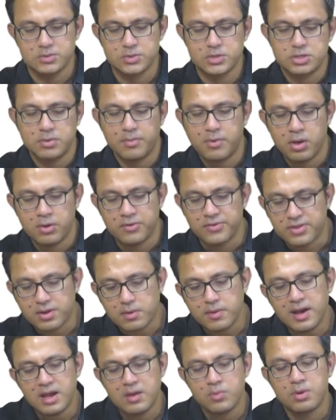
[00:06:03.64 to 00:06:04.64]
which should be on the
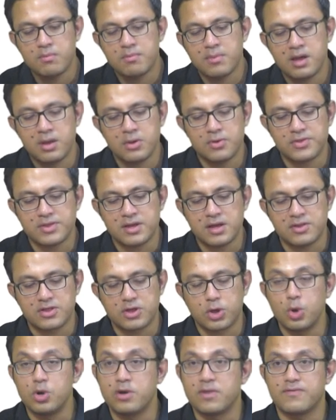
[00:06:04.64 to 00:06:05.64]
screen where Marlowe sees
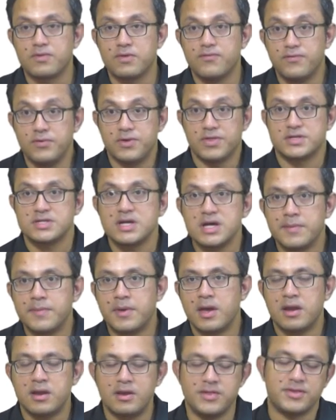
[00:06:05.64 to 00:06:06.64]
Kurtz for the first
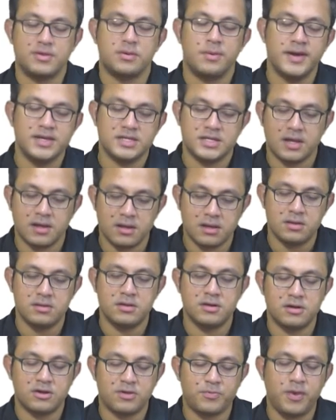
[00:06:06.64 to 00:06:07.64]
time and he's narrating
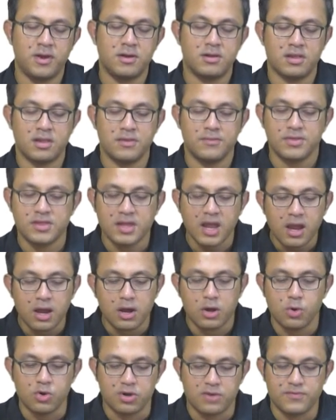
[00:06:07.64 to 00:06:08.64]
the experience of
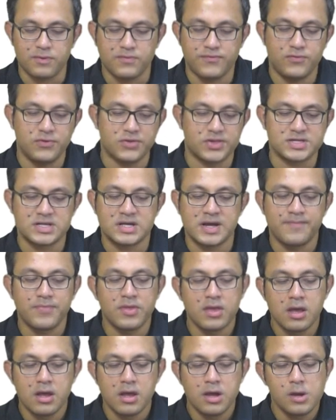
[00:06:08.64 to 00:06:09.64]
seeing Kurtz for the first time.
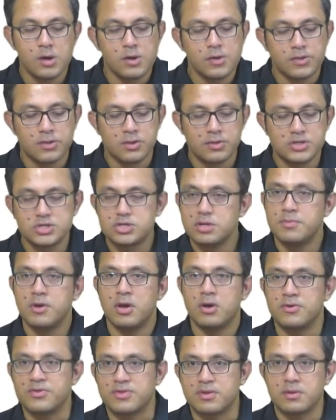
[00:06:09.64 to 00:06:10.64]
So this should be
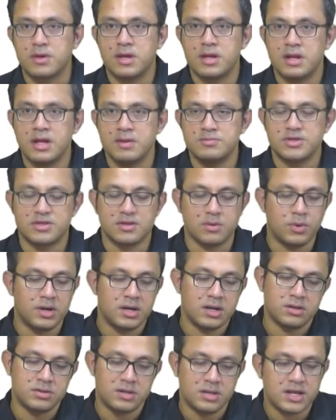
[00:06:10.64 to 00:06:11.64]
on the screen. I'm just going to
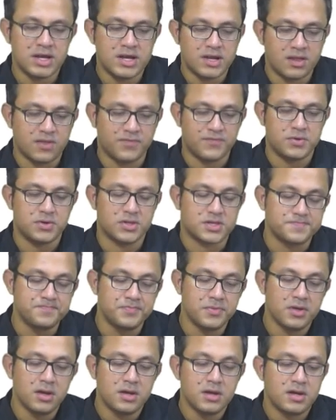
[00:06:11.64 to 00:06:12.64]
read out the lines first.
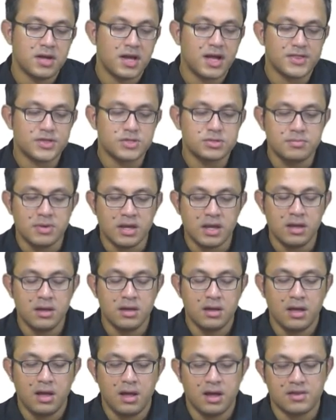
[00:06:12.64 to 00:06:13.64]
As to me,
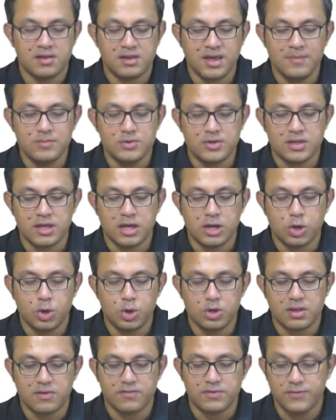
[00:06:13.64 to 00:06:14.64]
I seemed to see
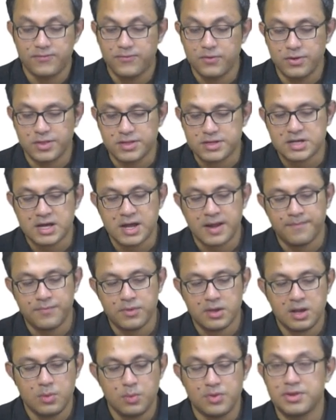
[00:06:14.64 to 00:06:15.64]
Kurtz for the first time.
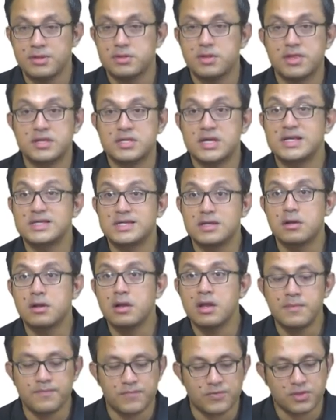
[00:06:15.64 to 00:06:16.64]
It was a distinct
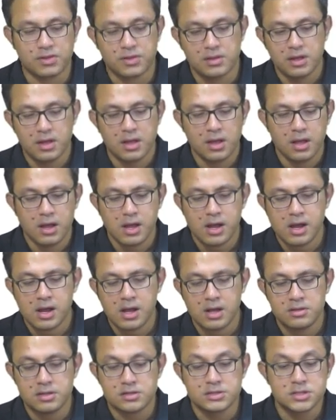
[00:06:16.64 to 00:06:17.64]
glimpse.
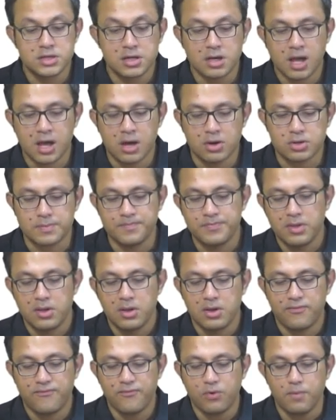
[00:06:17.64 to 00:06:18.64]
Uh, the dugout,
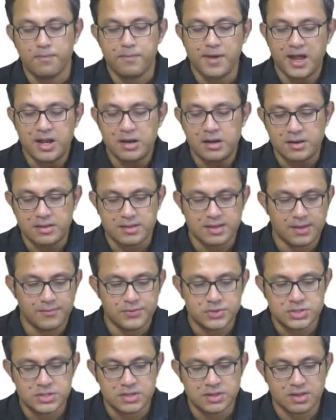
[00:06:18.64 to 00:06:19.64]
four paddling
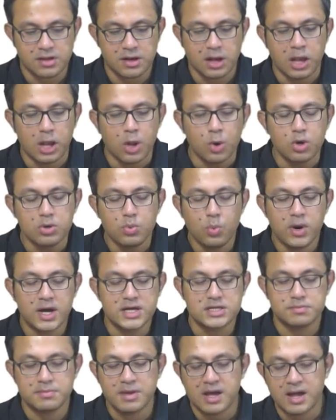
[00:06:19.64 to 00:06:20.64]
savages, and a lone
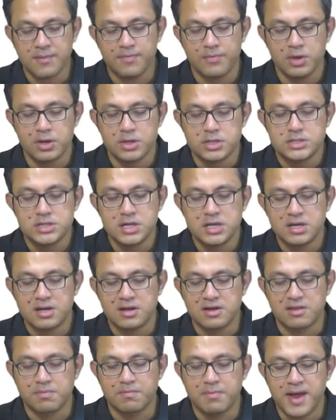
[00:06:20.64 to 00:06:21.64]
white man
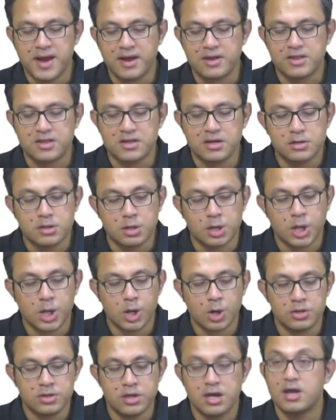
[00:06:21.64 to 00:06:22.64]
turning his back
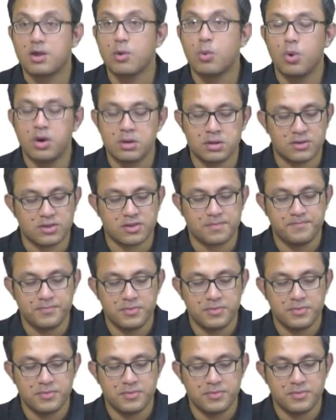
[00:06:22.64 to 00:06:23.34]
suddenly on the headquarters.